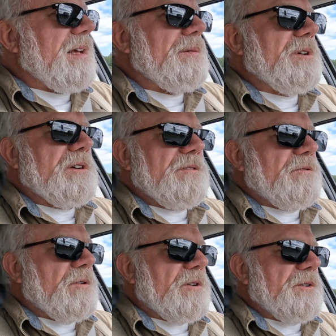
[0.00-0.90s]
I'm looking
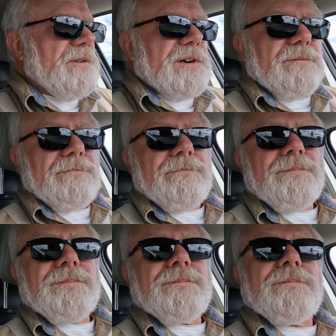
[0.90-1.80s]
forward to it,
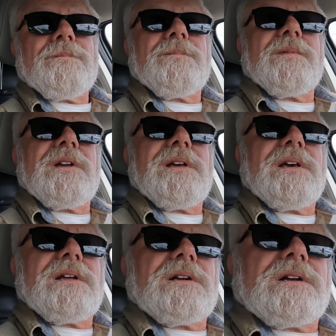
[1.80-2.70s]

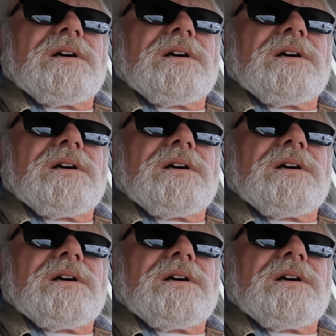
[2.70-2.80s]
and